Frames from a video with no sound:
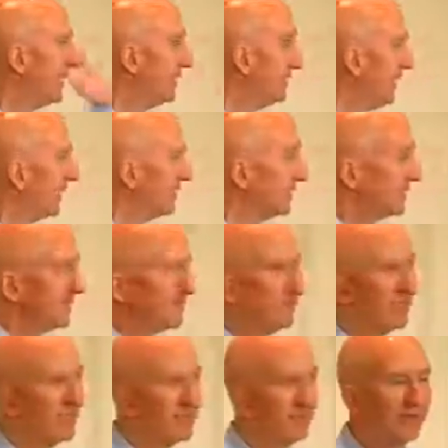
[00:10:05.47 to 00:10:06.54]
a dozen, 2
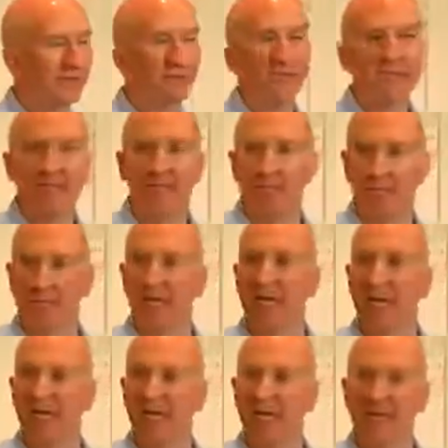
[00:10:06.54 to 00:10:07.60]
dozen, 3 dozen
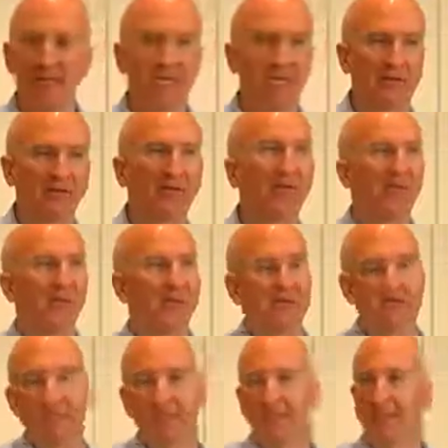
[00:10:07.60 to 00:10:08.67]
copies of the
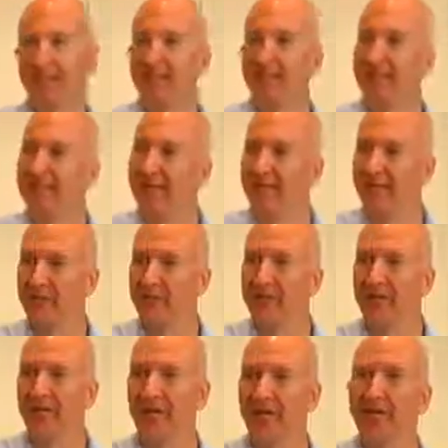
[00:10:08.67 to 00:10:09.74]
constituent data entry
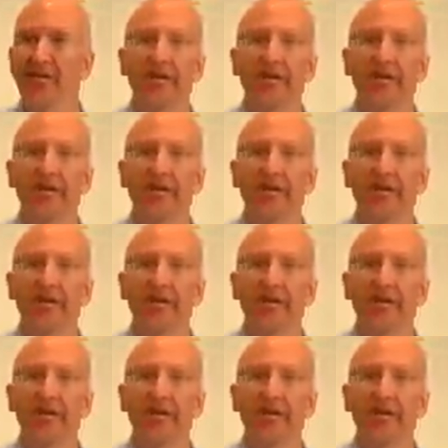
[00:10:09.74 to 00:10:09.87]
guide.